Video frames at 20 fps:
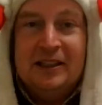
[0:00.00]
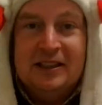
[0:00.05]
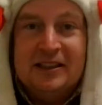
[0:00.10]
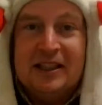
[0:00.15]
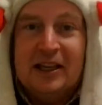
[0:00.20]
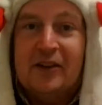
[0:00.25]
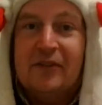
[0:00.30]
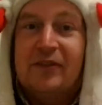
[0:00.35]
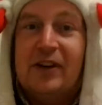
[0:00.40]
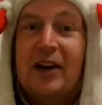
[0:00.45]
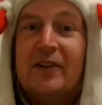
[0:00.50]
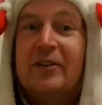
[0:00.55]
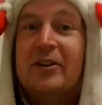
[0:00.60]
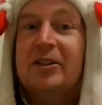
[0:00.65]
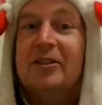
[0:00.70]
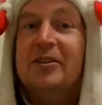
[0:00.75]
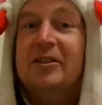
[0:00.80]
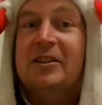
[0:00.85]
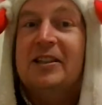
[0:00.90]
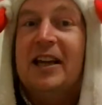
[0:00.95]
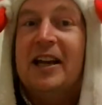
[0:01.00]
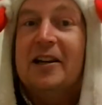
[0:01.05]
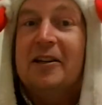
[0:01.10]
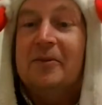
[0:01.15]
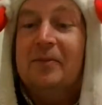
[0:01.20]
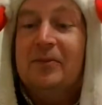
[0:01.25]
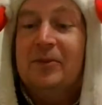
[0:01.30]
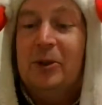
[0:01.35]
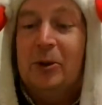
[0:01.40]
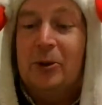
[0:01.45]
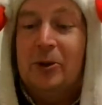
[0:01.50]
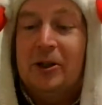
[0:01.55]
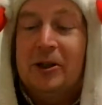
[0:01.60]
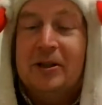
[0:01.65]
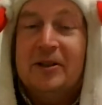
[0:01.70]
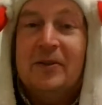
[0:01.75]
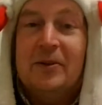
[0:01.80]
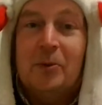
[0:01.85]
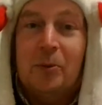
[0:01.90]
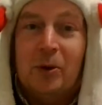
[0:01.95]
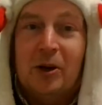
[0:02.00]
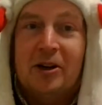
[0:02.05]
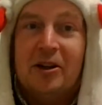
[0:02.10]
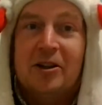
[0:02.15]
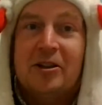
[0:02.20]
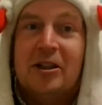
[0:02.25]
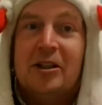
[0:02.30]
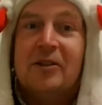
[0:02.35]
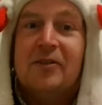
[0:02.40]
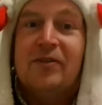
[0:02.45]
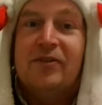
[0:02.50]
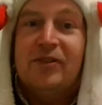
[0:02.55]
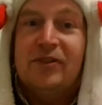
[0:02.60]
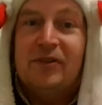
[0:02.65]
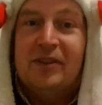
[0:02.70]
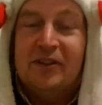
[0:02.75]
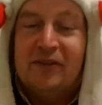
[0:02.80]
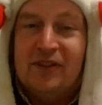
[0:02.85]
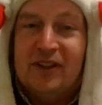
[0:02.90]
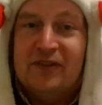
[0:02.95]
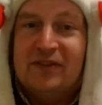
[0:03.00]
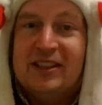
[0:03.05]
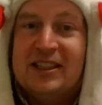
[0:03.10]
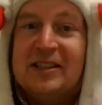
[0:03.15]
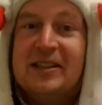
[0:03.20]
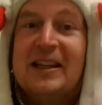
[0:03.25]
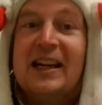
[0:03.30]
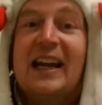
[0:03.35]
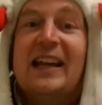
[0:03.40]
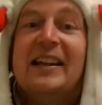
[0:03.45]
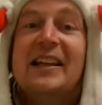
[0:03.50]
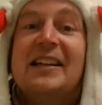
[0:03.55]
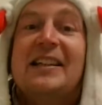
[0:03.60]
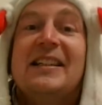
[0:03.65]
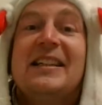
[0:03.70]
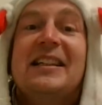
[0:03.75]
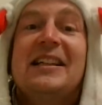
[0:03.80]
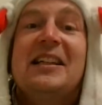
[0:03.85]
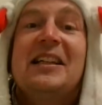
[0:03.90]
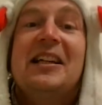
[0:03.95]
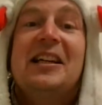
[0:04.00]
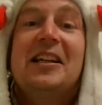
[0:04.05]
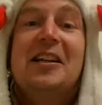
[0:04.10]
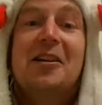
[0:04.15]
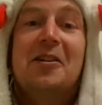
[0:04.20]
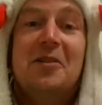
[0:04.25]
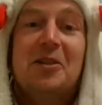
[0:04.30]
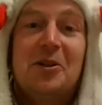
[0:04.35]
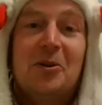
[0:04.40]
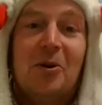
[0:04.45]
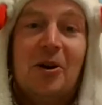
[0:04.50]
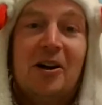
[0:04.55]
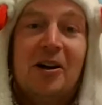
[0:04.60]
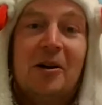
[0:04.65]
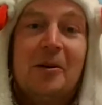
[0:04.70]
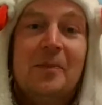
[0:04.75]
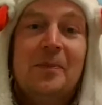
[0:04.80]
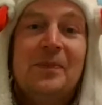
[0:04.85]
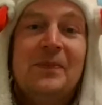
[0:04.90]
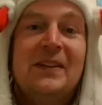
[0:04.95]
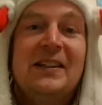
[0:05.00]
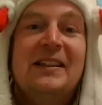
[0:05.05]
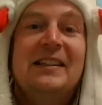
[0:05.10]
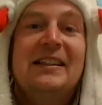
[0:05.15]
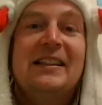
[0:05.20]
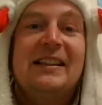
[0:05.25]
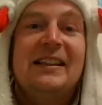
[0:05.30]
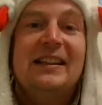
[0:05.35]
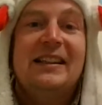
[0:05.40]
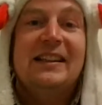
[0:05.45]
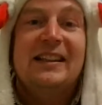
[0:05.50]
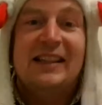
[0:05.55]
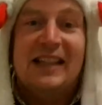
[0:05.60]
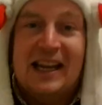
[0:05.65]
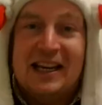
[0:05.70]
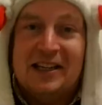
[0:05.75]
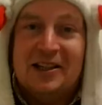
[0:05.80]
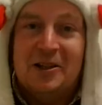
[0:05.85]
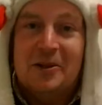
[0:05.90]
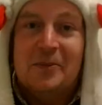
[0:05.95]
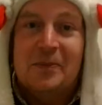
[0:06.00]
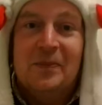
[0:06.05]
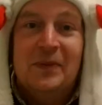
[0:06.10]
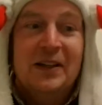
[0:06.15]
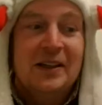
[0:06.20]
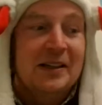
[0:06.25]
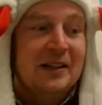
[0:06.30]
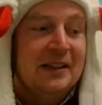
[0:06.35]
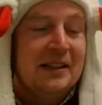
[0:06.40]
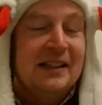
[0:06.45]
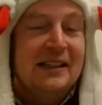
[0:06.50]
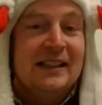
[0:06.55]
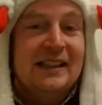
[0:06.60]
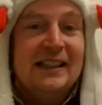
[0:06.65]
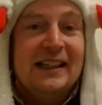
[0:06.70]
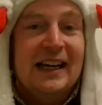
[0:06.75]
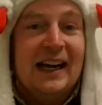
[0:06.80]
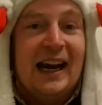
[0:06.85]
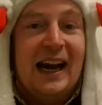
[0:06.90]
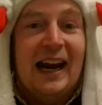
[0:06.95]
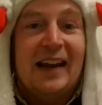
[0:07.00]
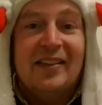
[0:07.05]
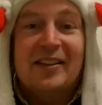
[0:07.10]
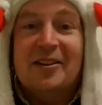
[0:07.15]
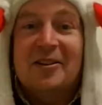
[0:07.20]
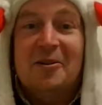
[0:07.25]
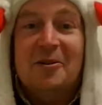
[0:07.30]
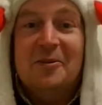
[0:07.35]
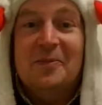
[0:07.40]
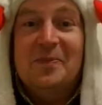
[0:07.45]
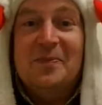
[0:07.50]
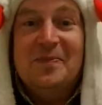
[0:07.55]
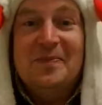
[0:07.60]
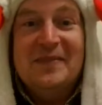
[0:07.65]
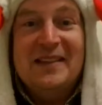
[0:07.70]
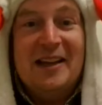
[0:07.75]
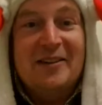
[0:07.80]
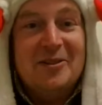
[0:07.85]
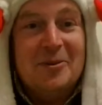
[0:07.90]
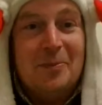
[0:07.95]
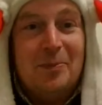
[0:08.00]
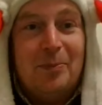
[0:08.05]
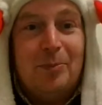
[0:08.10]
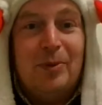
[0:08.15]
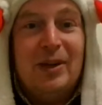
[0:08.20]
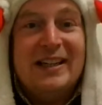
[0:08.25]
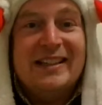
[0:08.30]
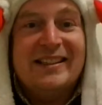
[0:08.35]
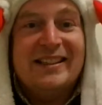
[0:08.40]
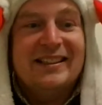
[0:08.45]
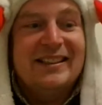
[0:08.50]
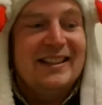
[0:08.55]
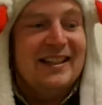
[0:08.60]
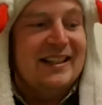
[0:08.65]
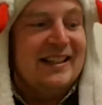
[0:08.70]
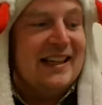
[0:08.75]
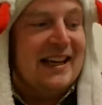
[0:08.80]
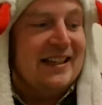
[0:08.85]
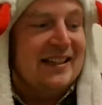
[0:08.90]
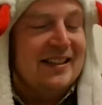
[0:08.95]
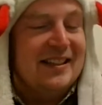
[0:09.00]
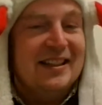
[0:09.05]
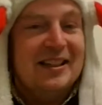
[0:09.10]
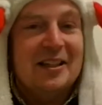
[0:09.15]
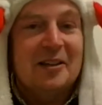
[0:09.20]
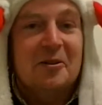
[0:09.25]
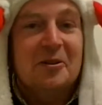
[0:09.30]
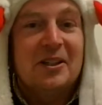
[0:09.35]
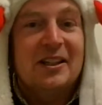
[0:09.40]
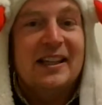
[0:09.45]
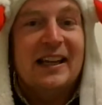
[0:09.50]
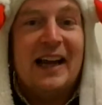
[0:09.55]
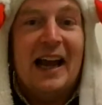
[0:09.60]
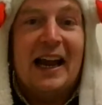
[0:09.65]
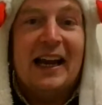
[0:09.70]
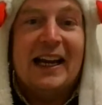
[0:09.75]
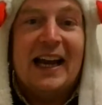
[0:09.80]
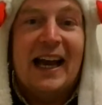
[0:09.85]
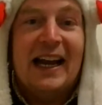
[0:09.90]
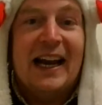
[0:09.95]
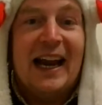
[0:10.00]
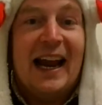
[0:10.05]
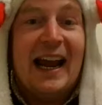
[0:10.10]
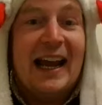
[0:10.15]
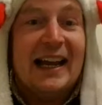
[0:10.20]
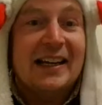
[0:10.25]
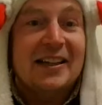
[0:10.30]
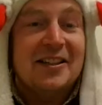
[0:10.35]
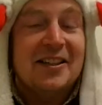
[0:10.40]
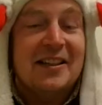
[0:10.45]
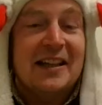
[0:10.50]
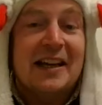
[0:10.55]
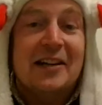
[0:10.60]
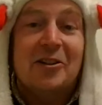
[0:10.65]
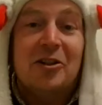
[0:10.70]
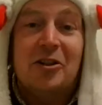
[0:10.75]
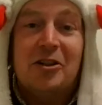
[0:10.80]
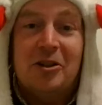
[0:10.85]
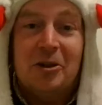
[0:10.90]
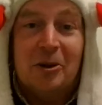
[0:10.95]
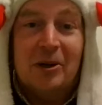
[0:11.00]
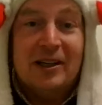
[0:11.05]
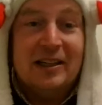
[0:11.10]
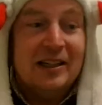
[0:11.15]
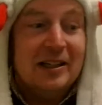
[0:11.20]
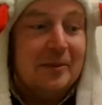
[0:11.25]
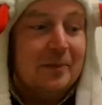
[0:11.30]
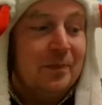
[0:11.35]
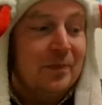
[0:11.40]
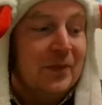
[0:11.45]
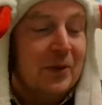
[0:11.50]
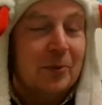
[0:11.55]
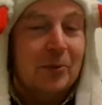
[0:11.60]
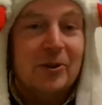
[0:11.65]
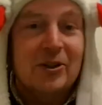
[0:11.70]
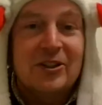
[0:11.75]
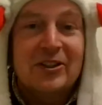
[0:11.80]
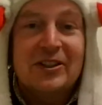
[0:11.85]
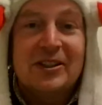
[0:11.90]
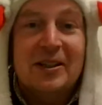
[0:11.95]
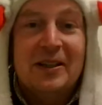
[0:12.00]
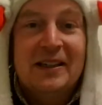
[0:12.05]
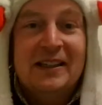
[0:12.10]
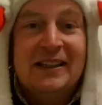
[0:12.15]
Take a 500 yen coin, 150, and then here you are. Thank you. And that was basically the test. The only thing I kind of added to that during it was